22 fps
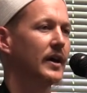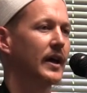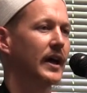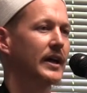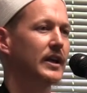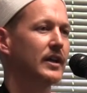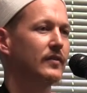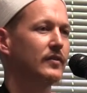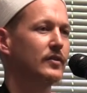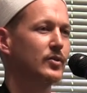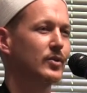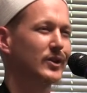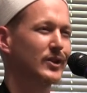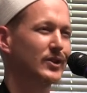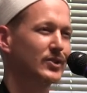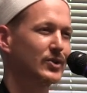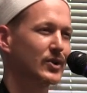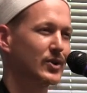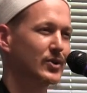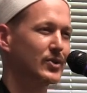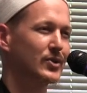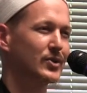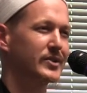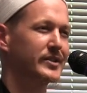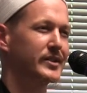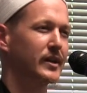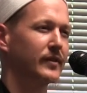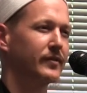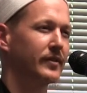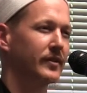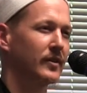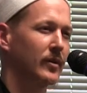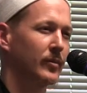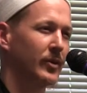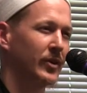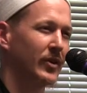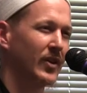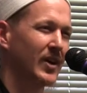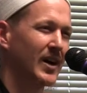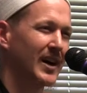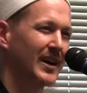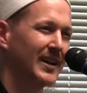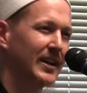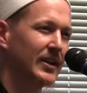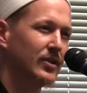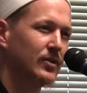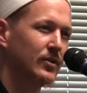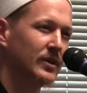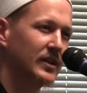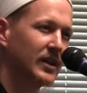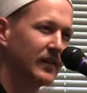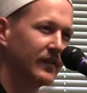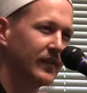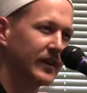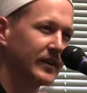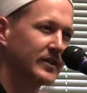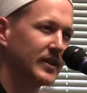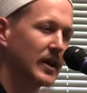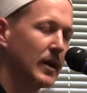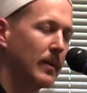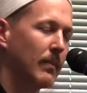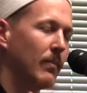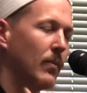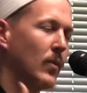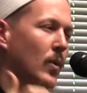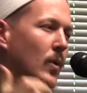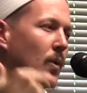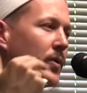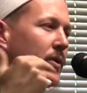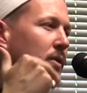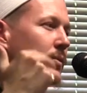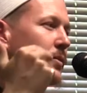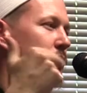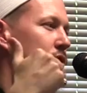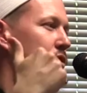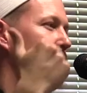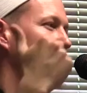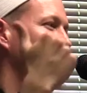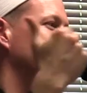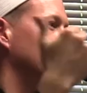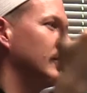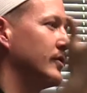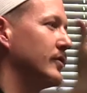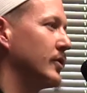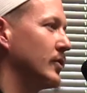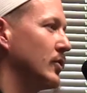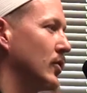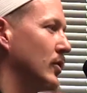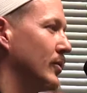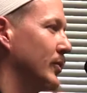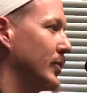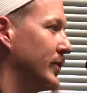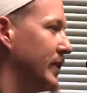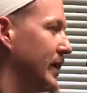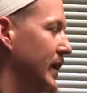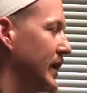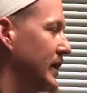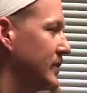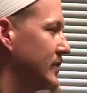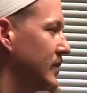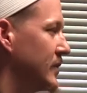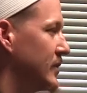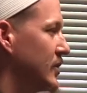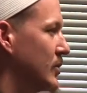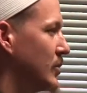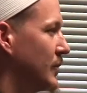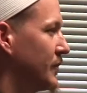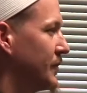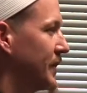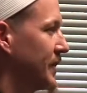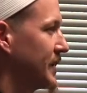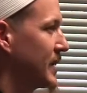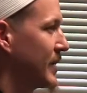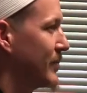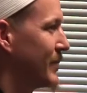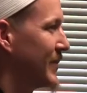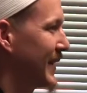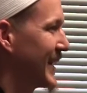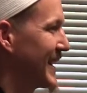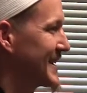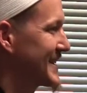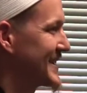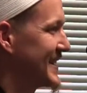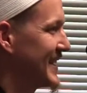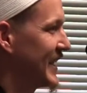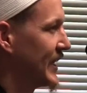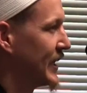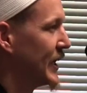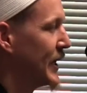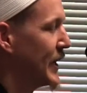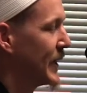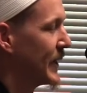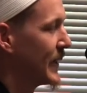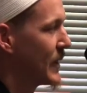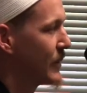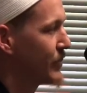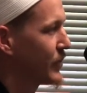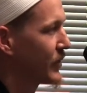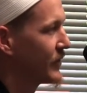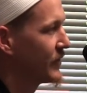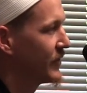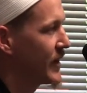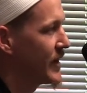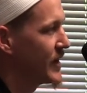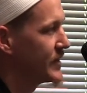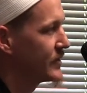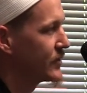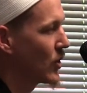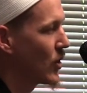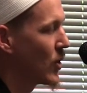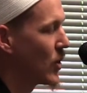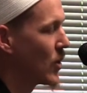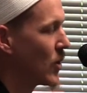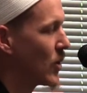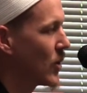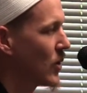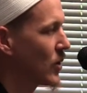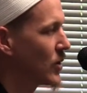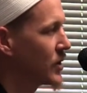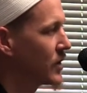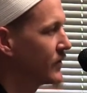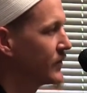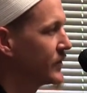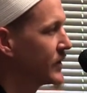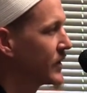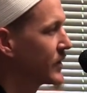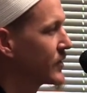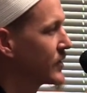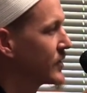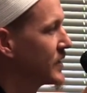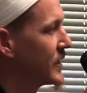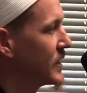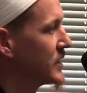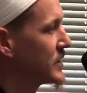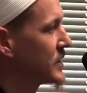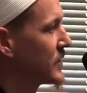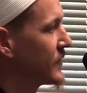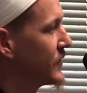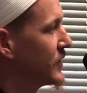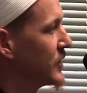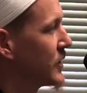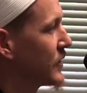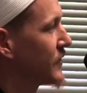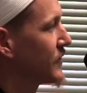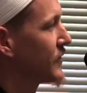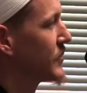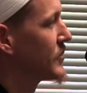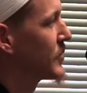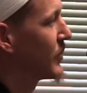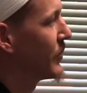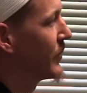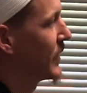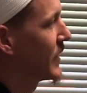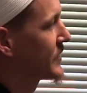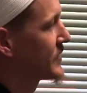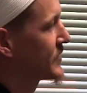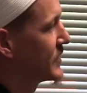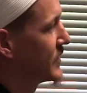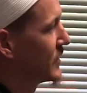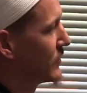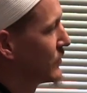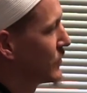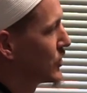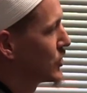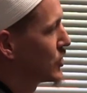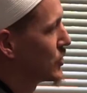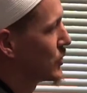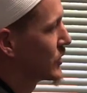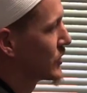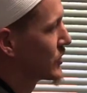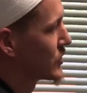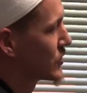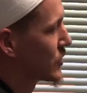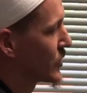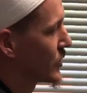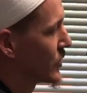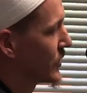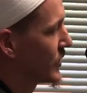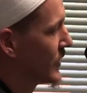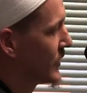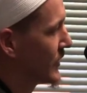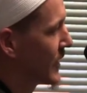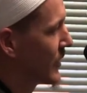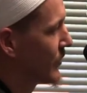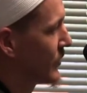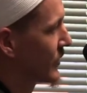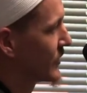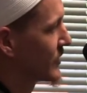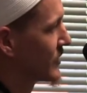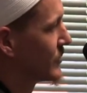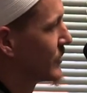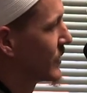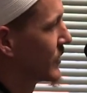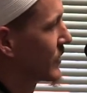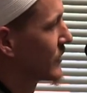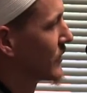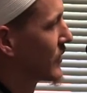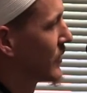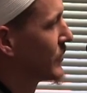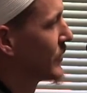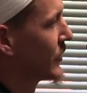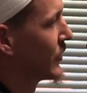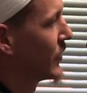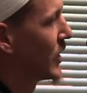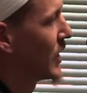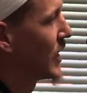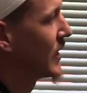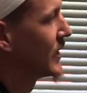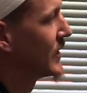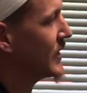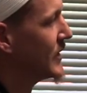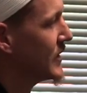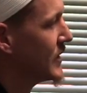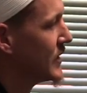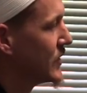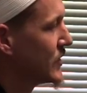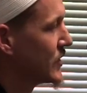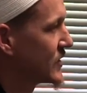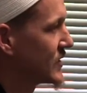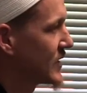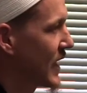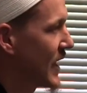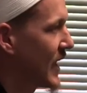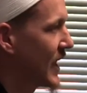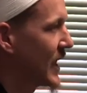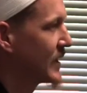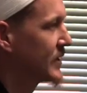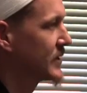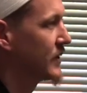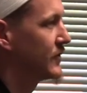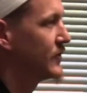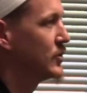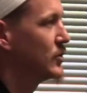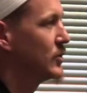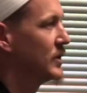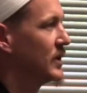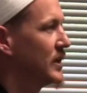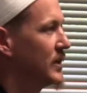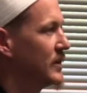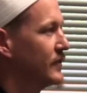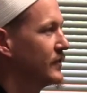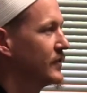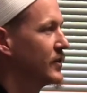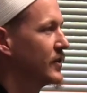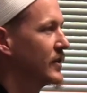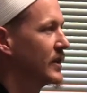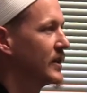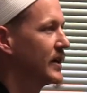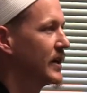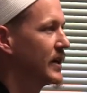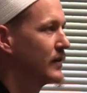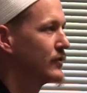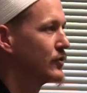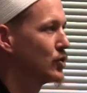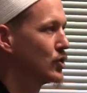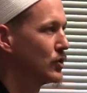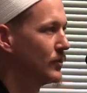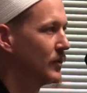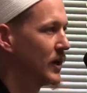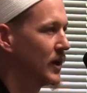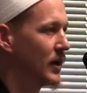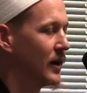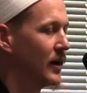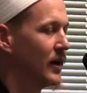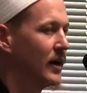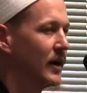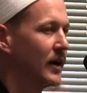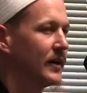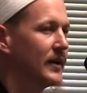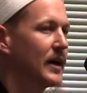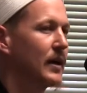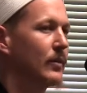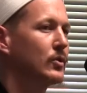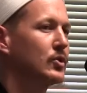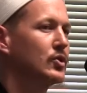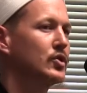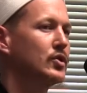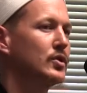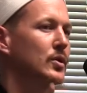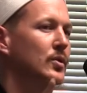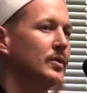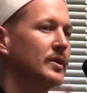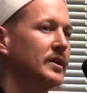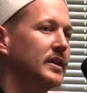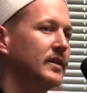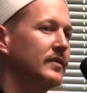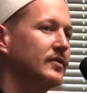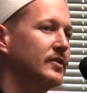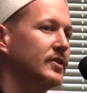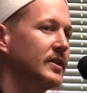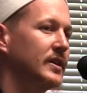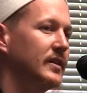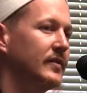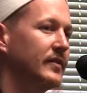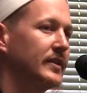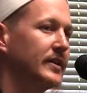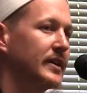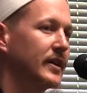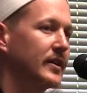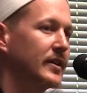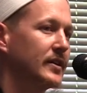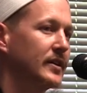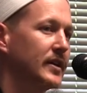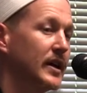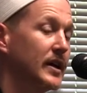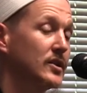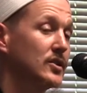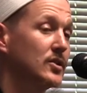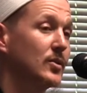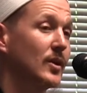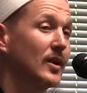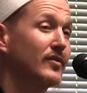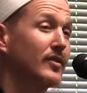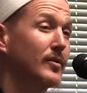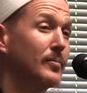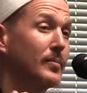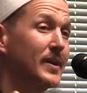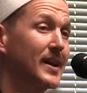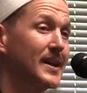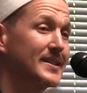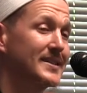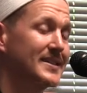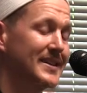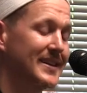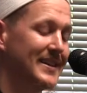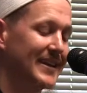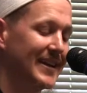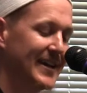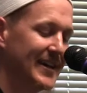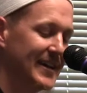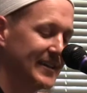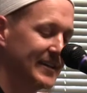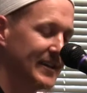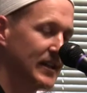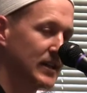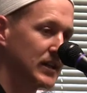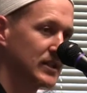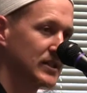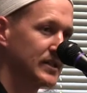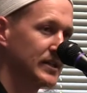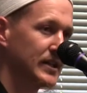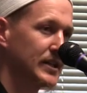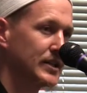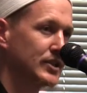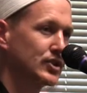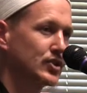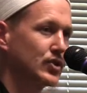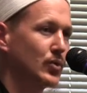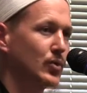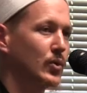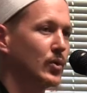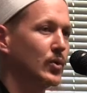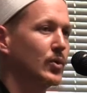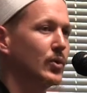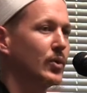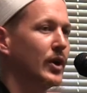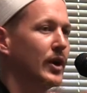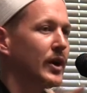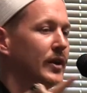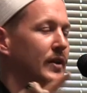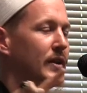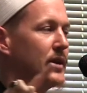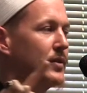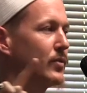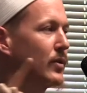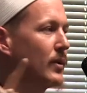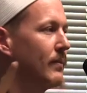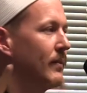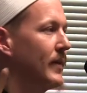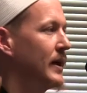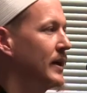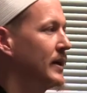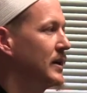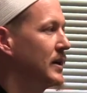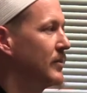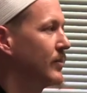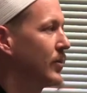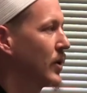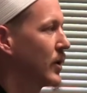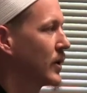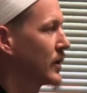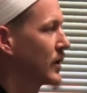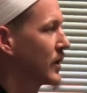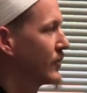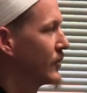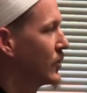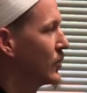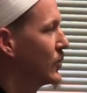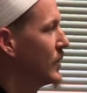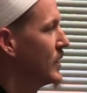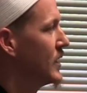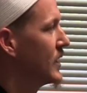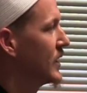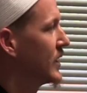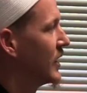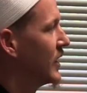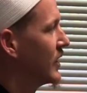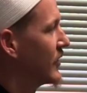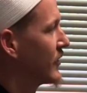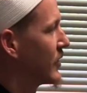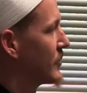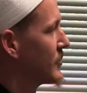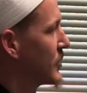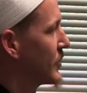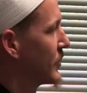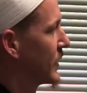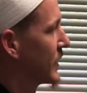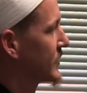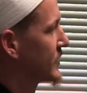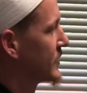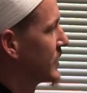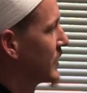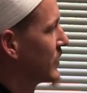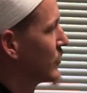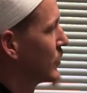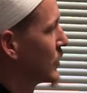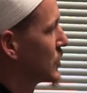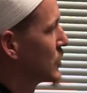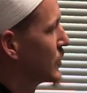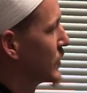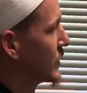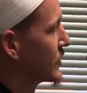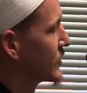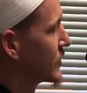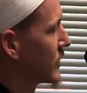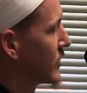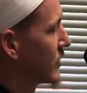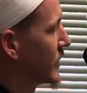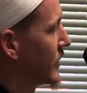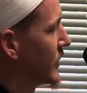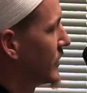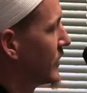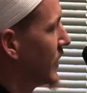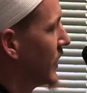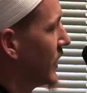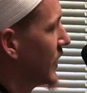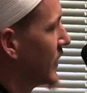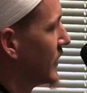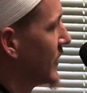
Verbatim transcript: And if you exert yourself in Ramadan and you give it more than what you give your normal days, that you will find a blessing that pervades all of the other days of the year from the blessing of what you exerted in that blessed month of Ramadan. Just add, if you give to the day of Jummah, that which you don't give to even the other days, you have a blessing that extends through the remaining part of the week from the blessing of what you exerted.